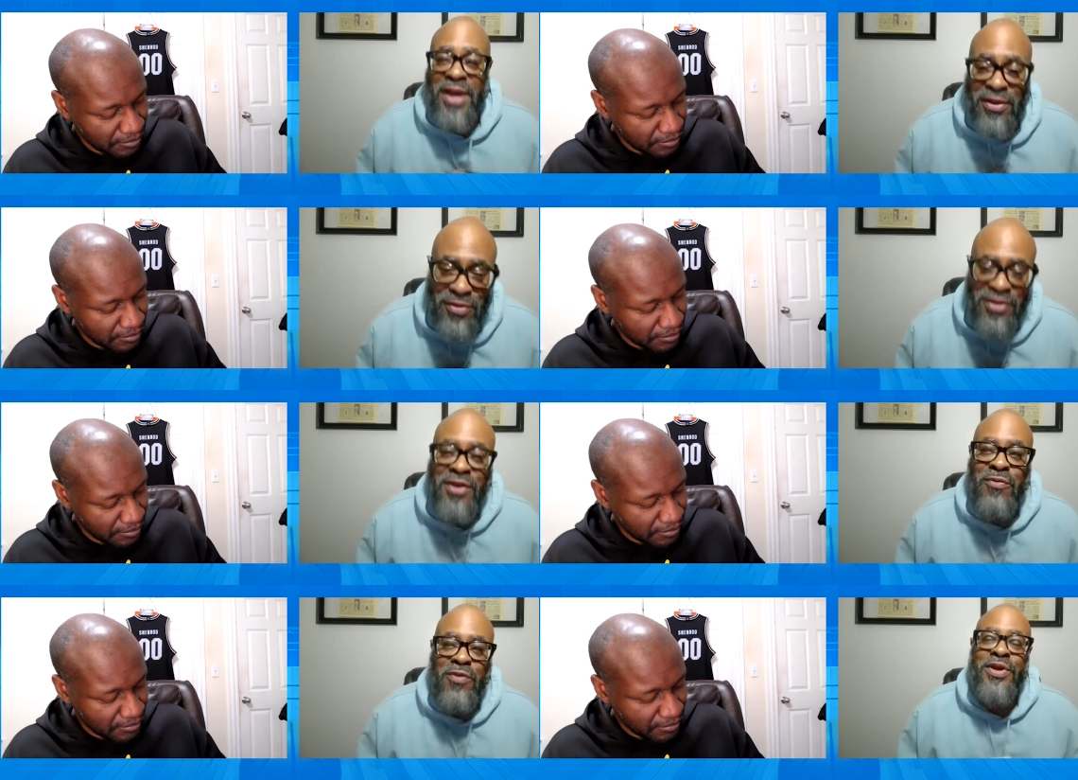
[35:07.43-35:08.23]
Speaker 1: about
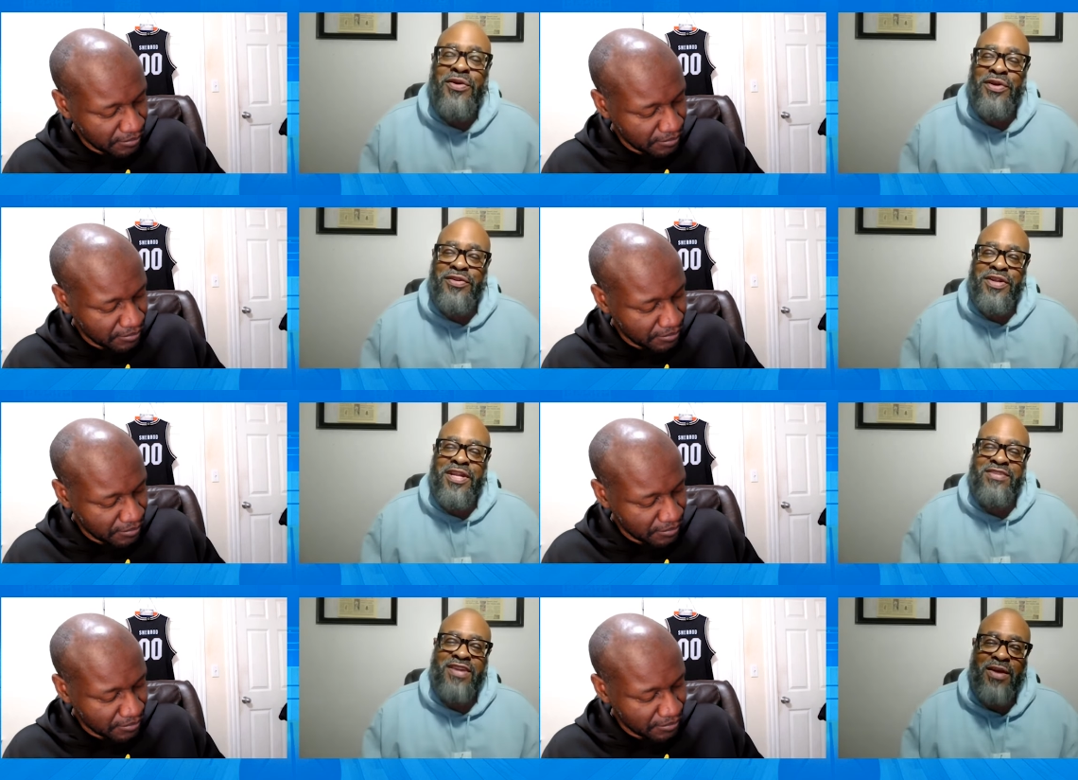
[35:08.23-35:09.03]
what we're gonna do the
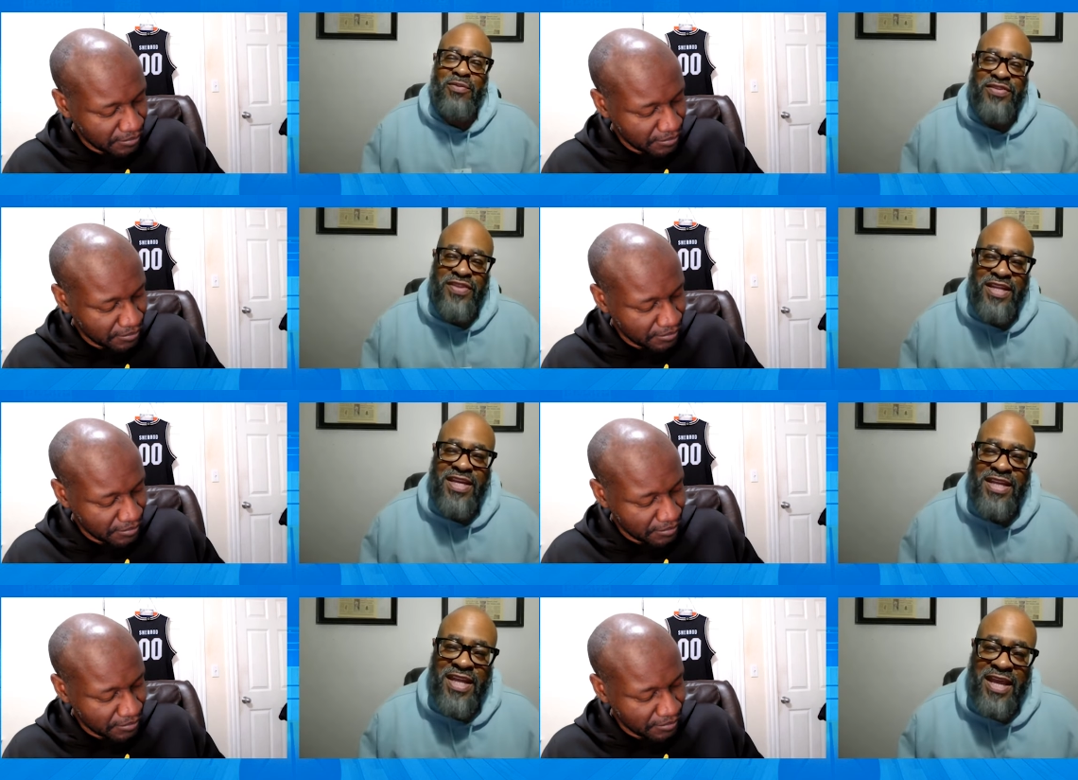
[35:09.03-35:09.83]
next time we see the
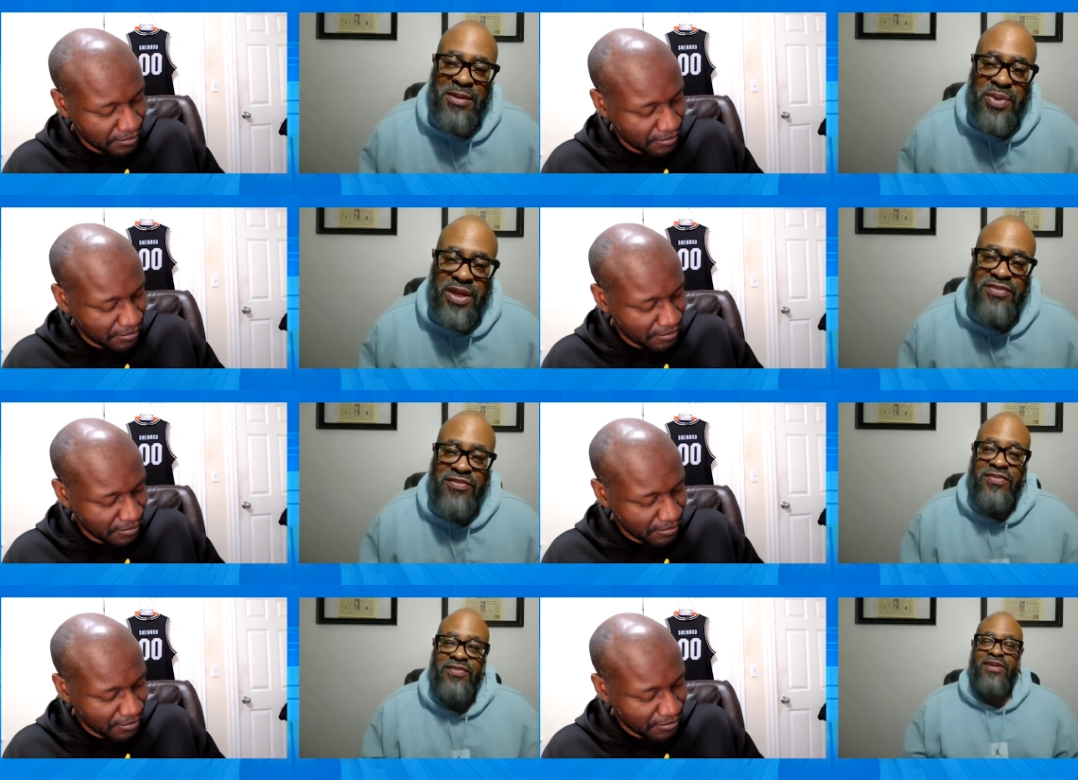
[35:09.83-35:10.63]
Indiana
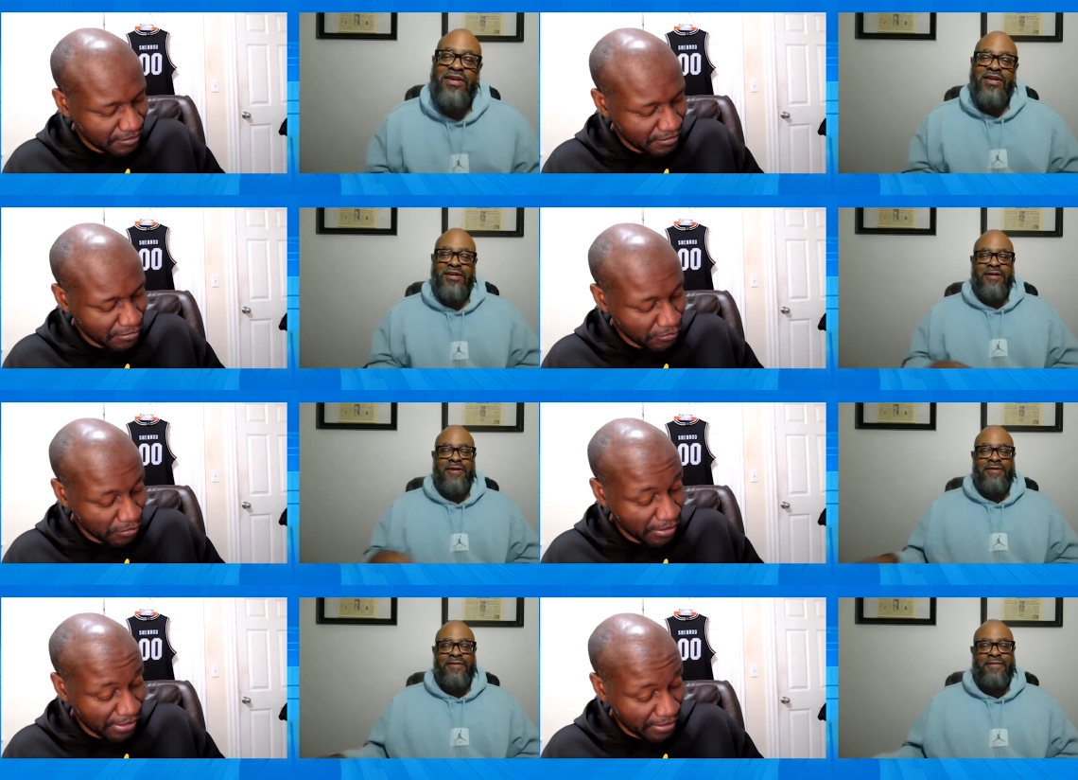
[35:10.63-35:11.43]
Speaker 2: Pacers.
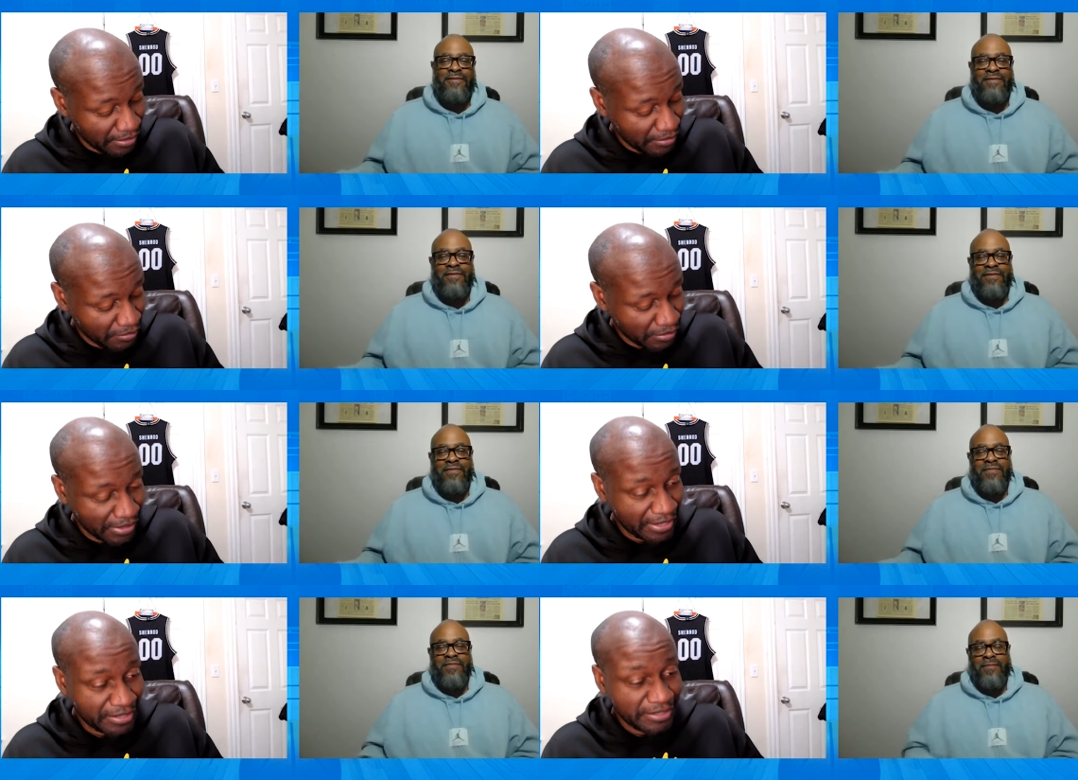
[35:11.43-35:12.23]
Right.
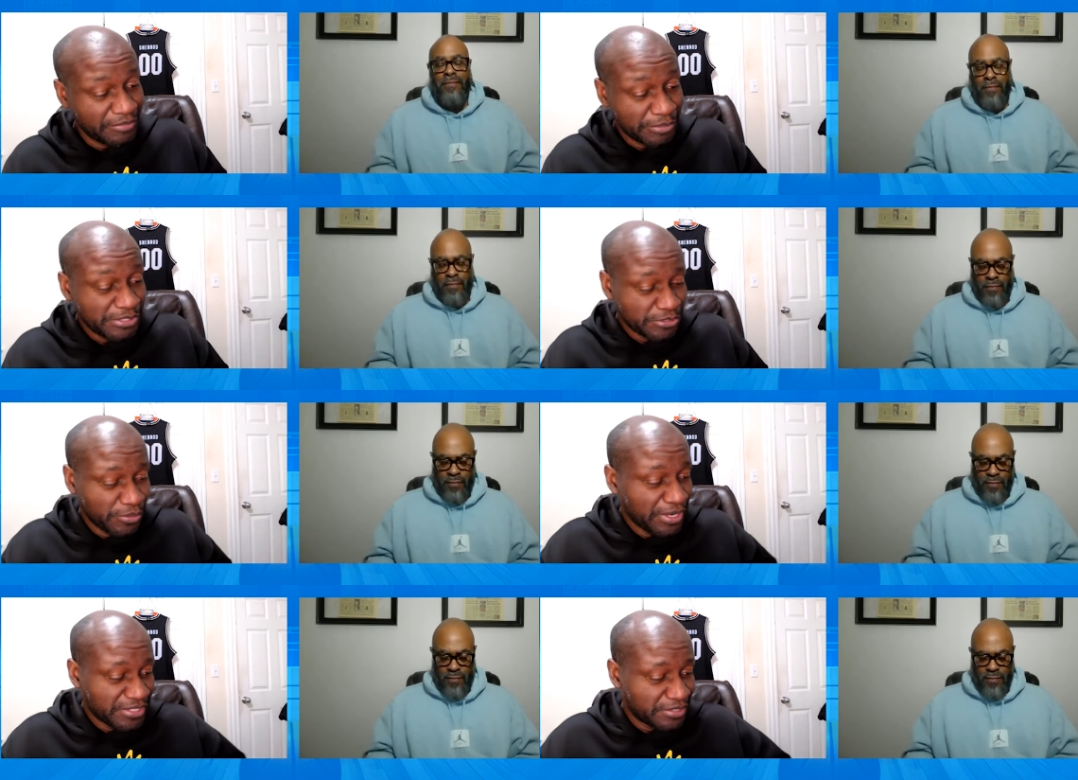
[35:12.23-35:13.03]
Right, and which is
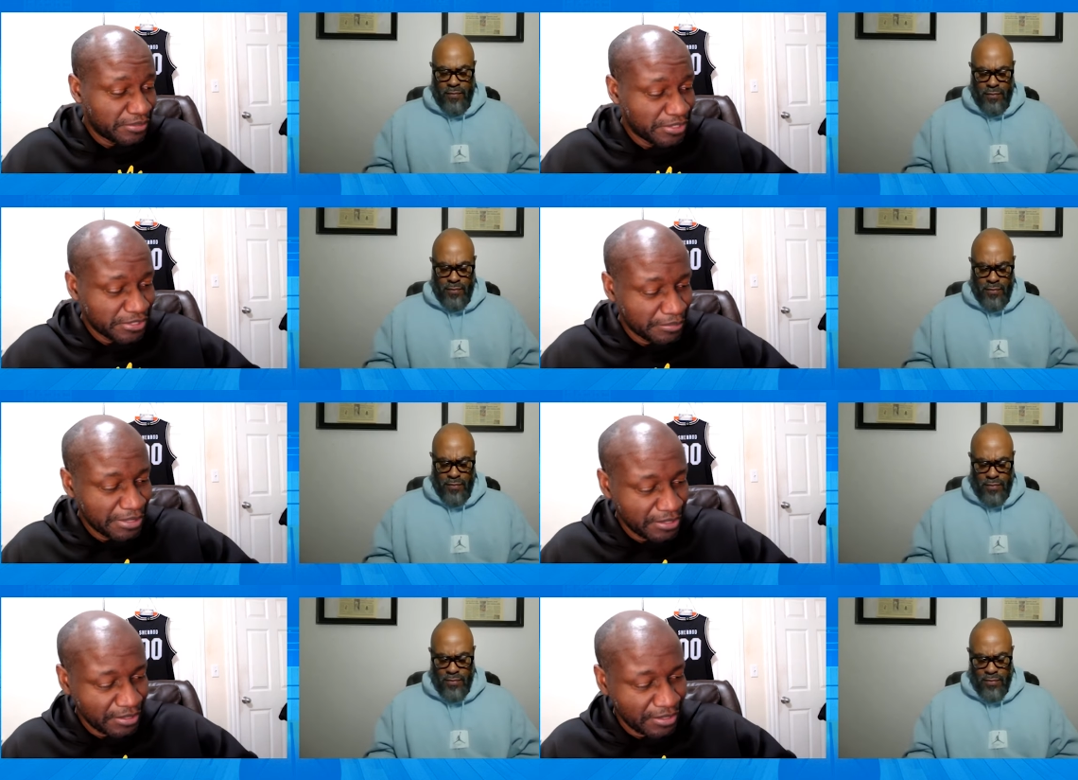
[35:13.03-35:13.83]
crazy because I
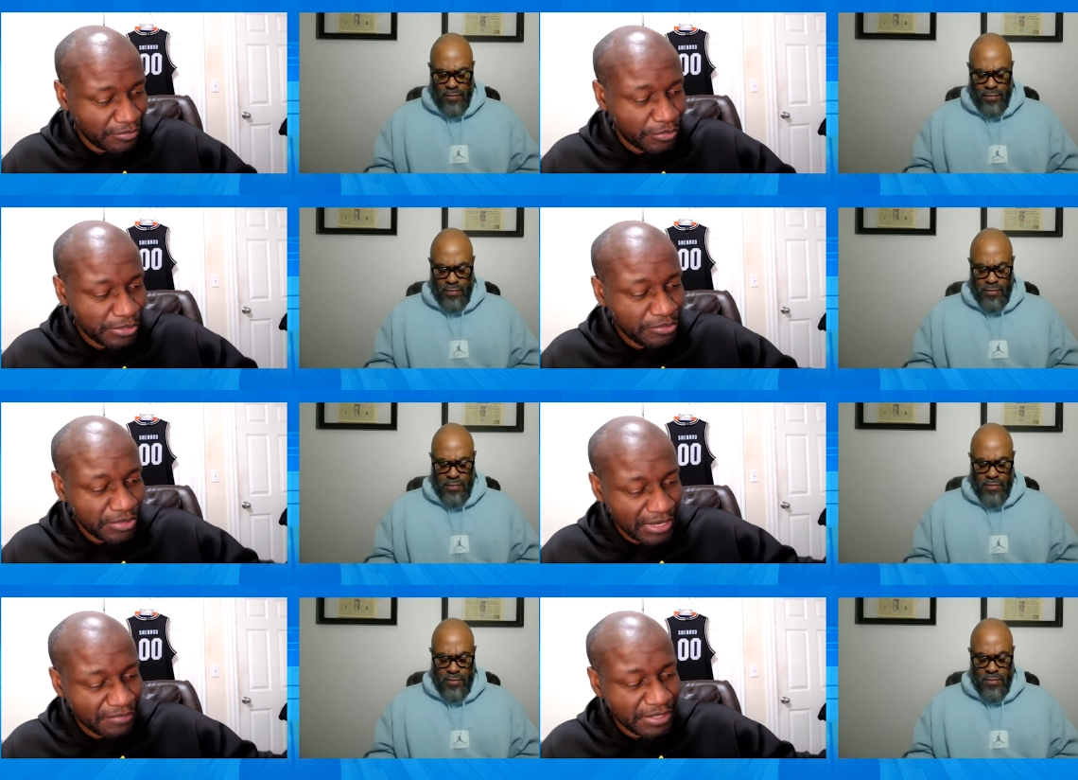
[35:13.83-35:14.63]
mean, when you
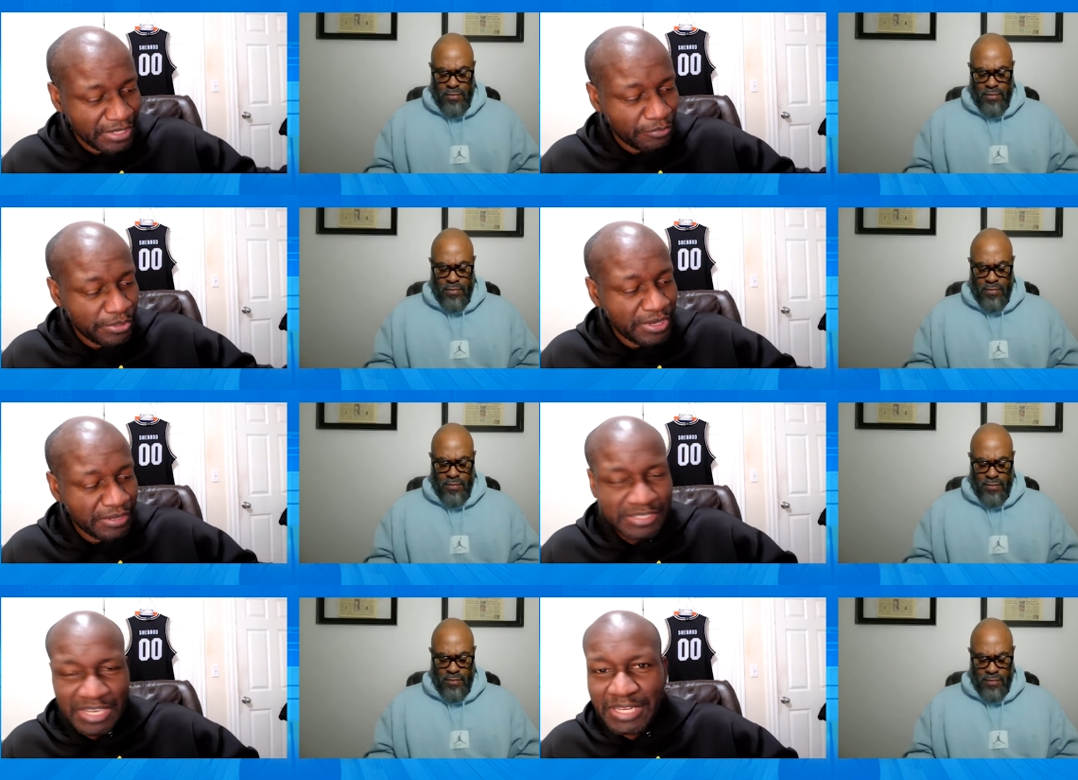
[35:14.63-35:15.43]
have again, when you have
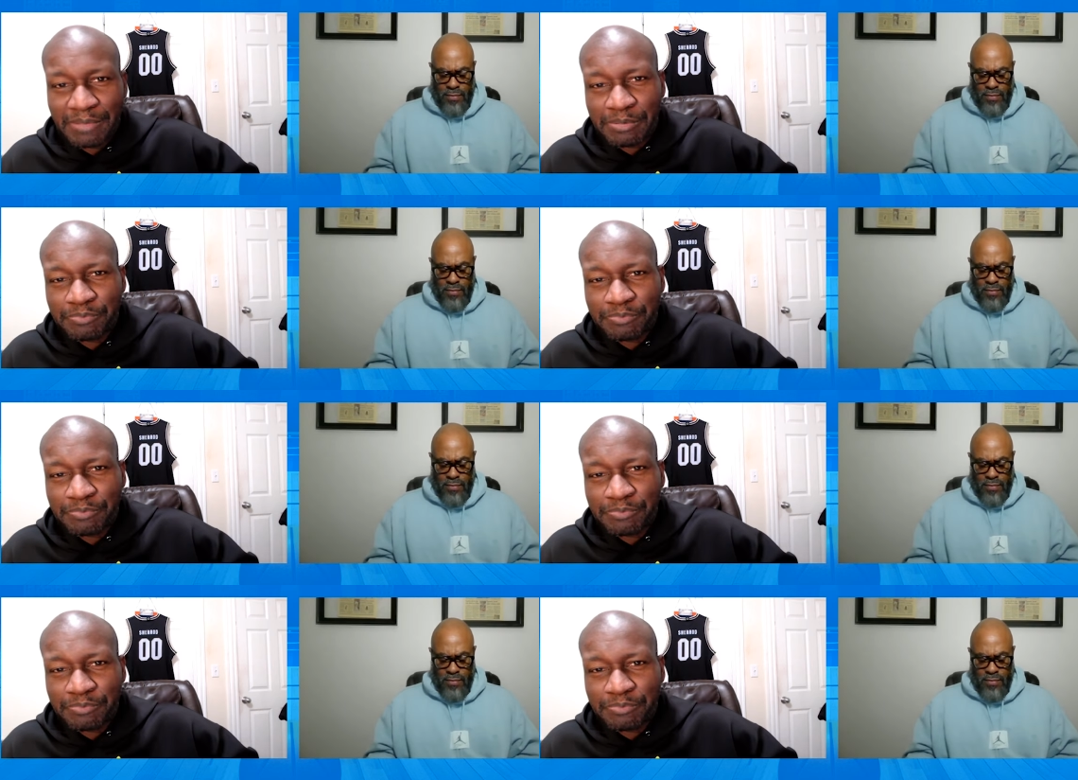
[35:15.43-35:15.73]
dynamic